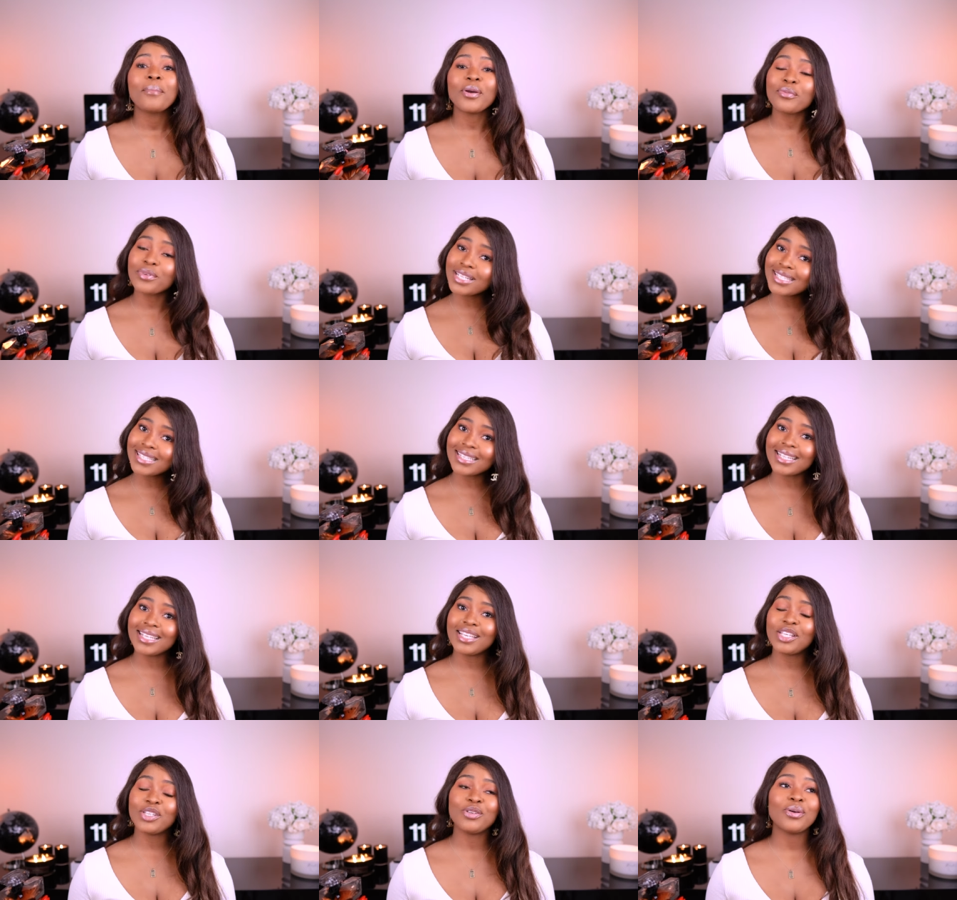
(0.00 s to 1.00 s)
but recently
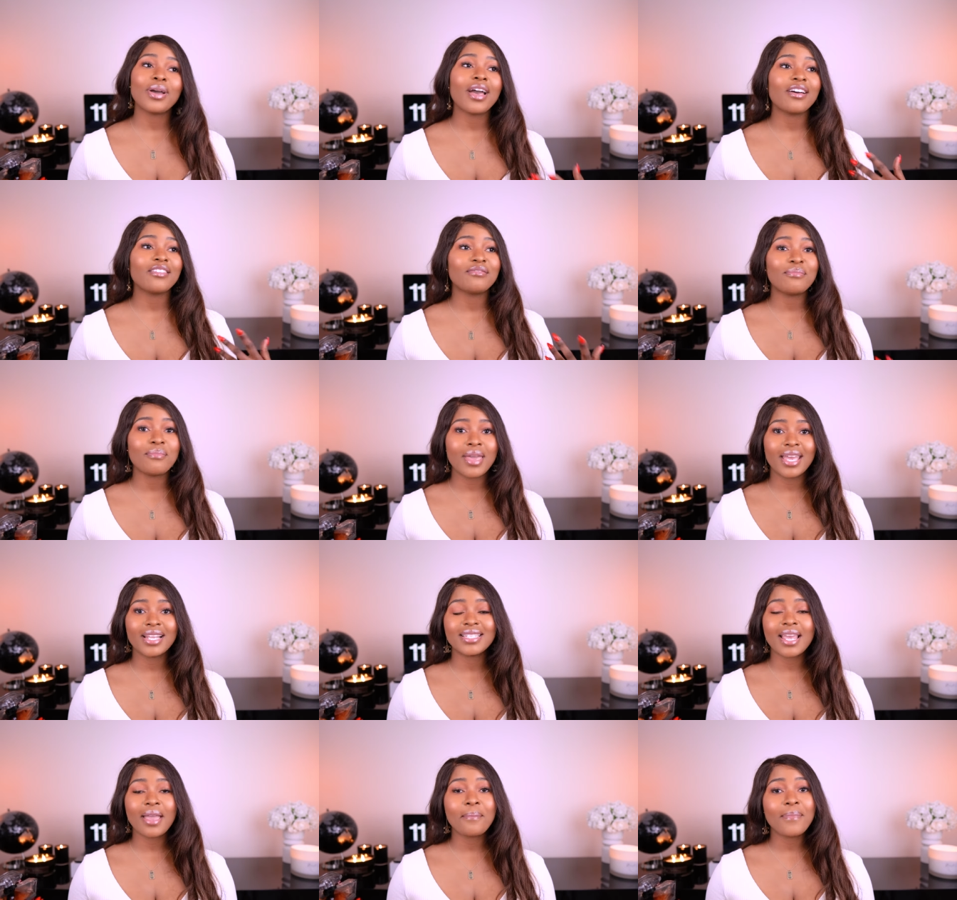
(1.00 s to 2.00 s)
you have
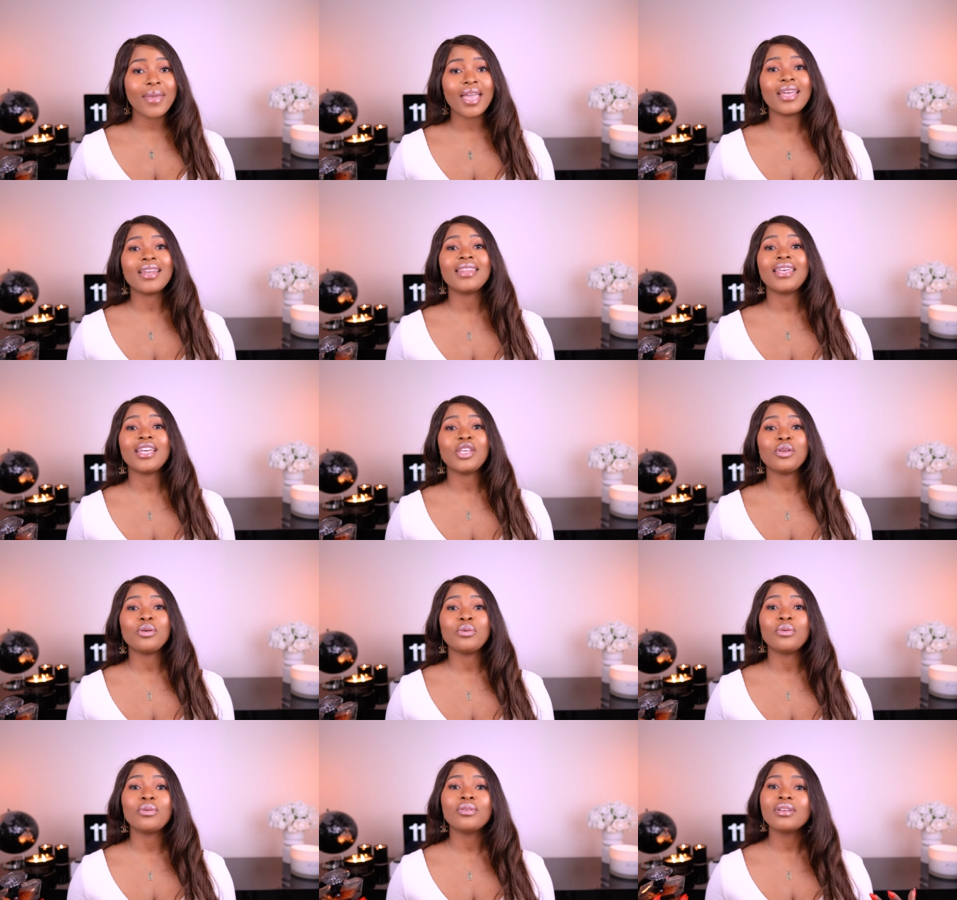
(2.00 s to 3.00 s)
met a man that
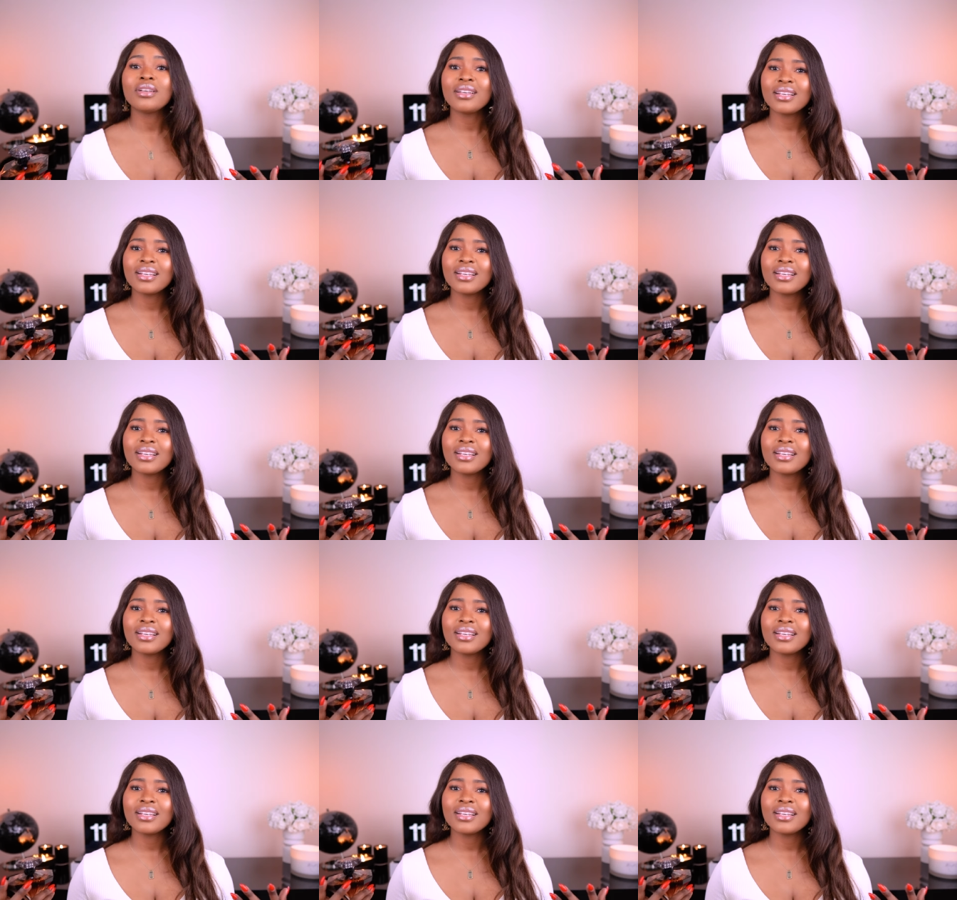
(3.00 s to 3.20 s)
you